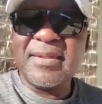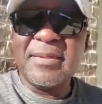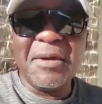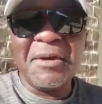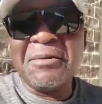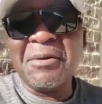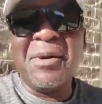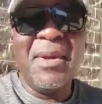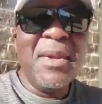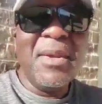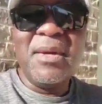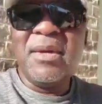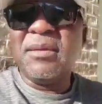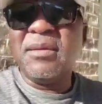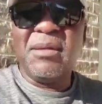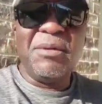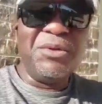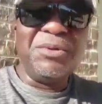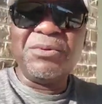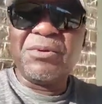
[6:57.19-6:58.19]
No,
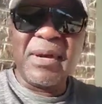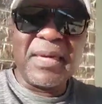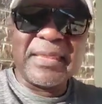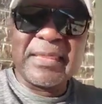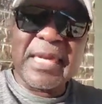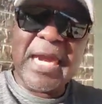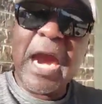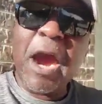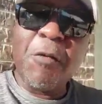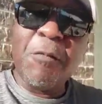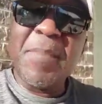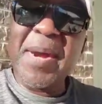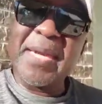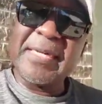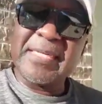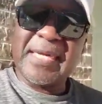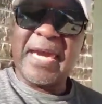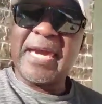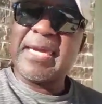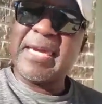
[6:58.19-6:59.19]
look at how
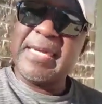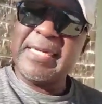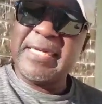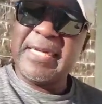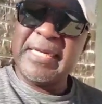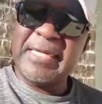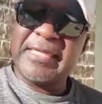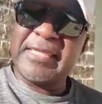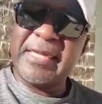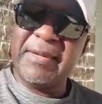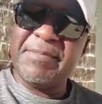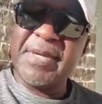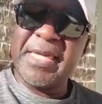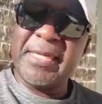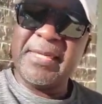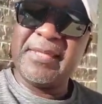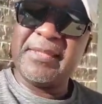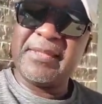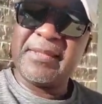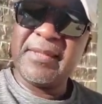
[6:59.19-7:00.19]
bad Hakainde Hichilema
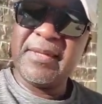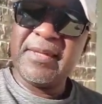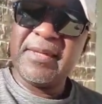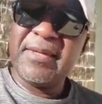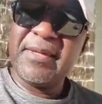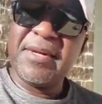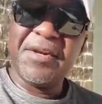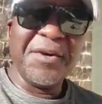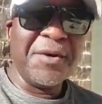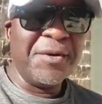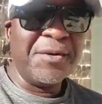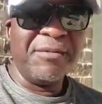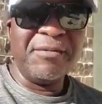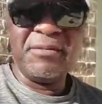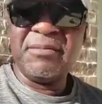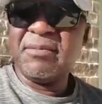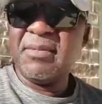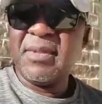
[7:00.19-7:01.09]
is. No.